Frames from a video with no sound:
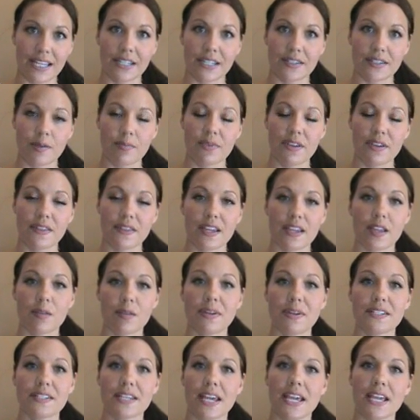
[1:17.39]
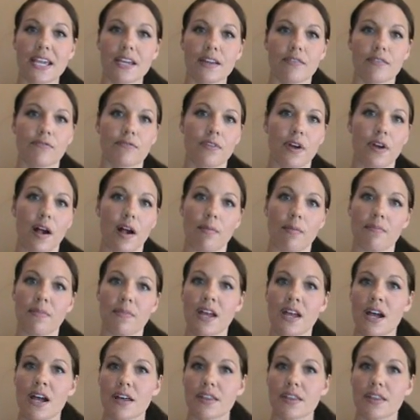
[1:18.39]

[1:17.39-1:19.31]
It is something that can be taken from